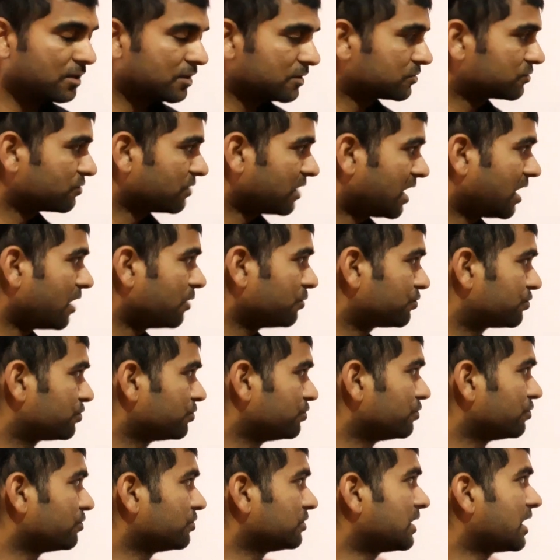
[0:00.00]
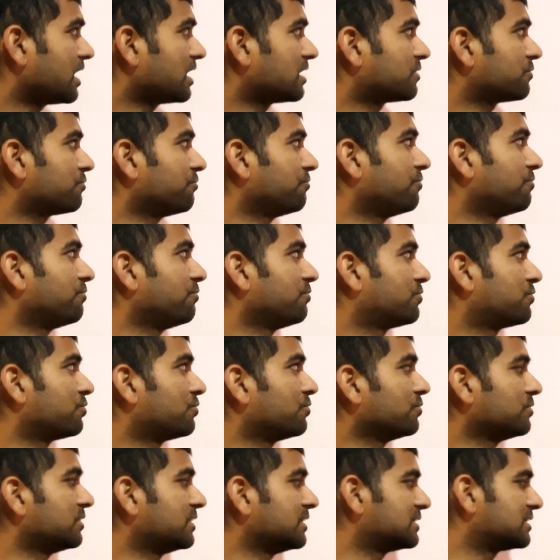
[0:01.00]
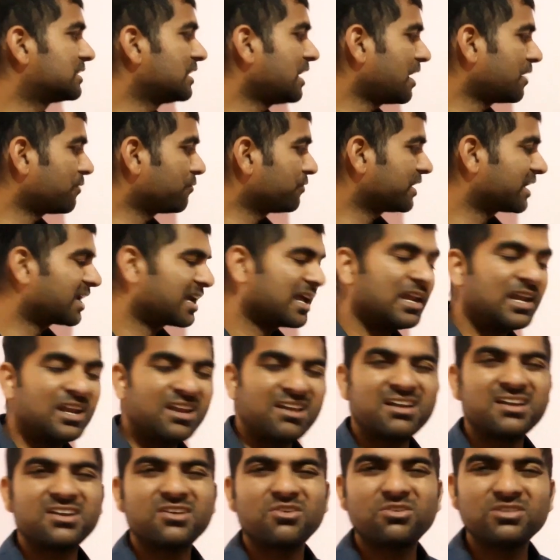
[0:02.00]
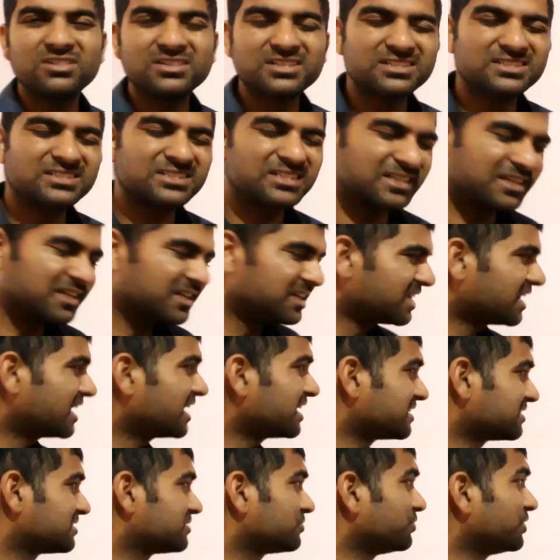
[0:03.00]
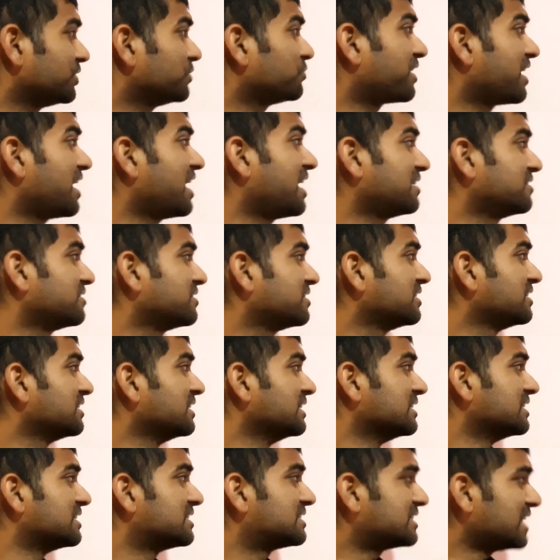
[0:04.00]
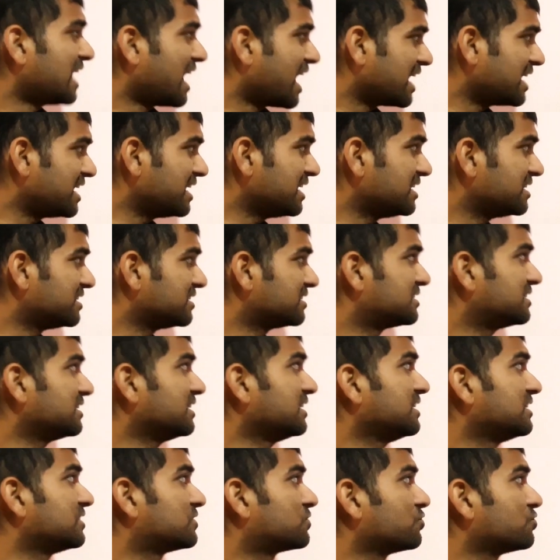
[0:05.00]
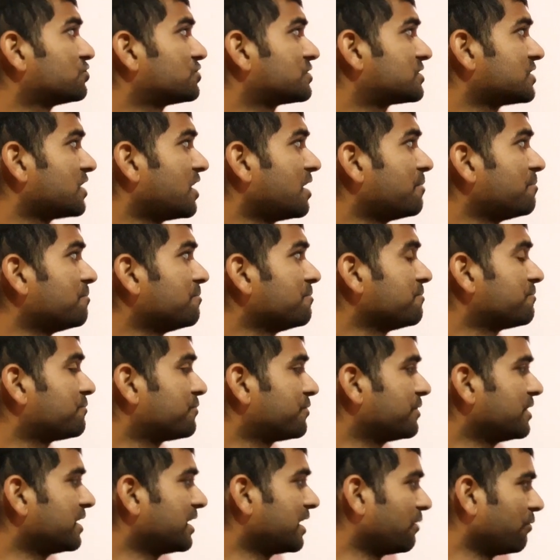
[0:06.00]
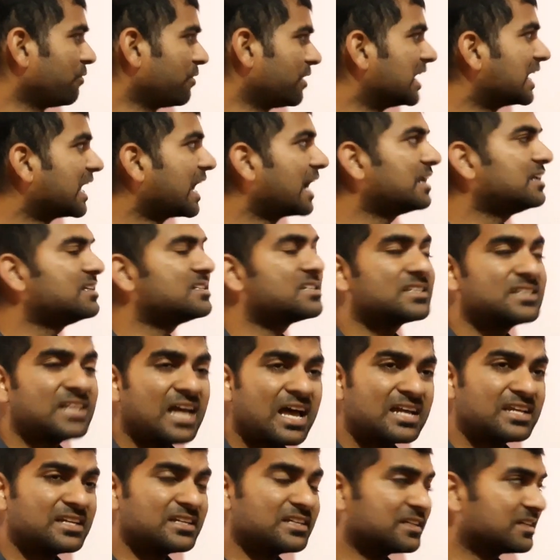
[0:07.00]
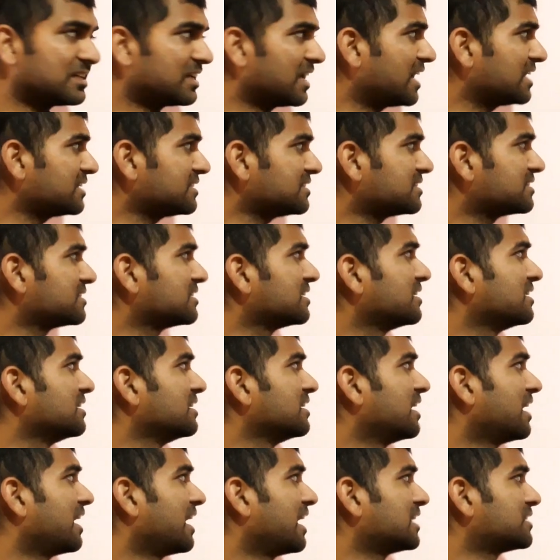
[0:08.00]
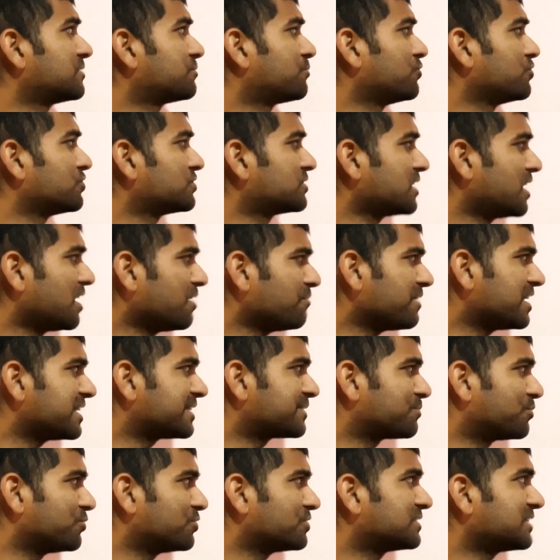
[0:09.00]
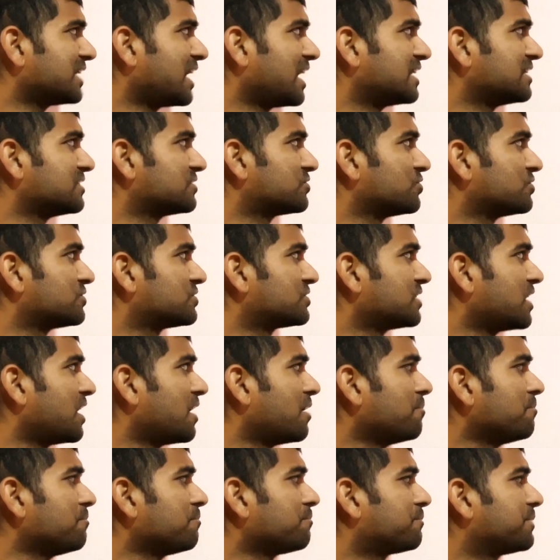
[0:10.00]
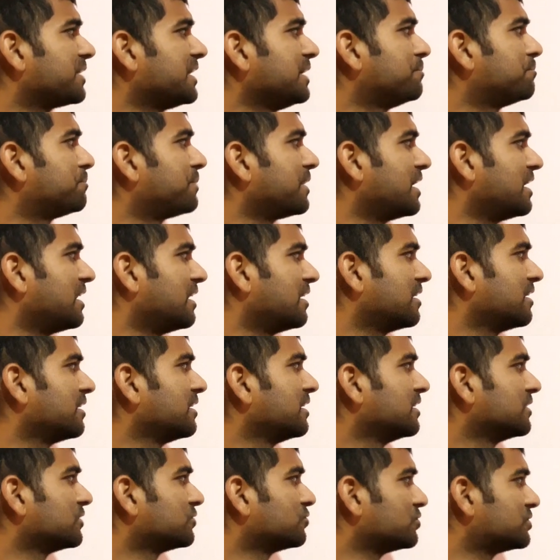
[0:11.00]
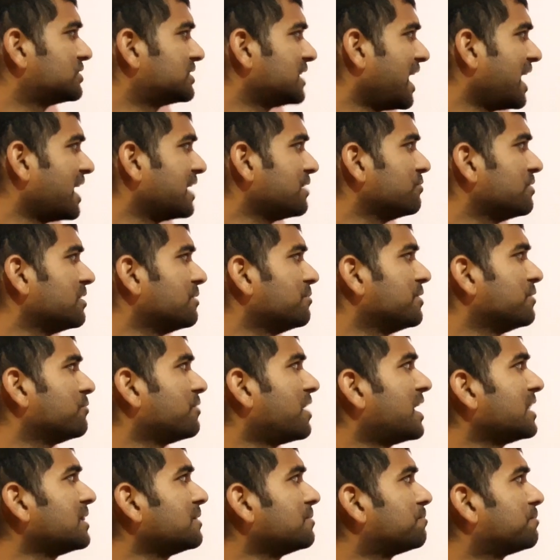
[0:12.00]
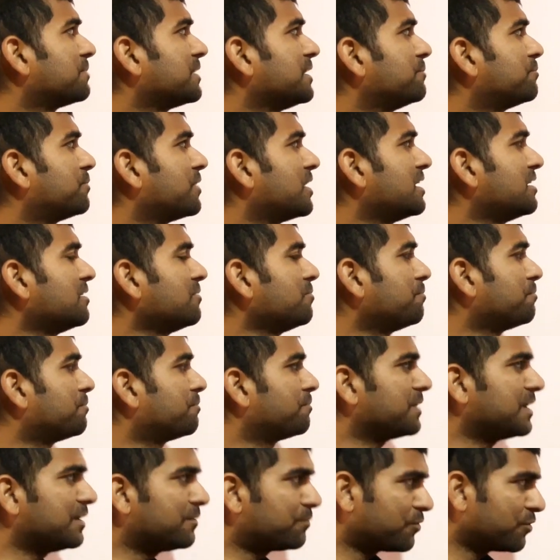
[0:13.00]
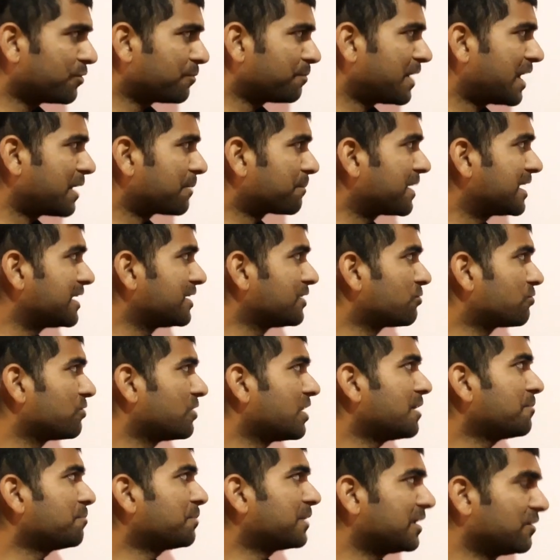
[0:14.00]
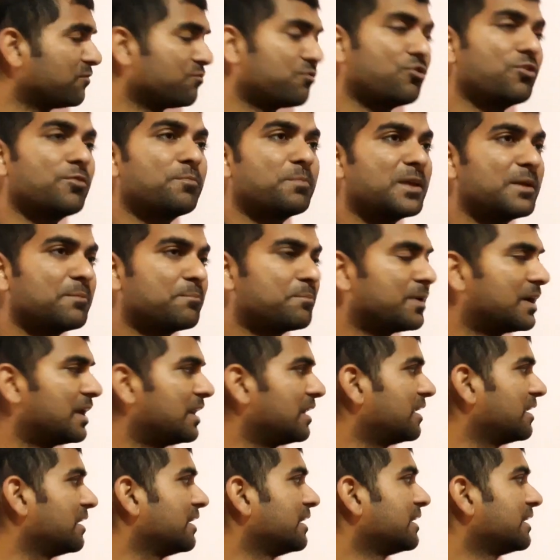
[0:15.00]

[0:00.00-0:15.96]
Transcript: So how to know that? Through this line we can learn all these things. Yes, you can. Sine, see, so some we write sine. Yes, S for some, S for sine. So some people. So sine will be what? People. P for perpendicular, P for people.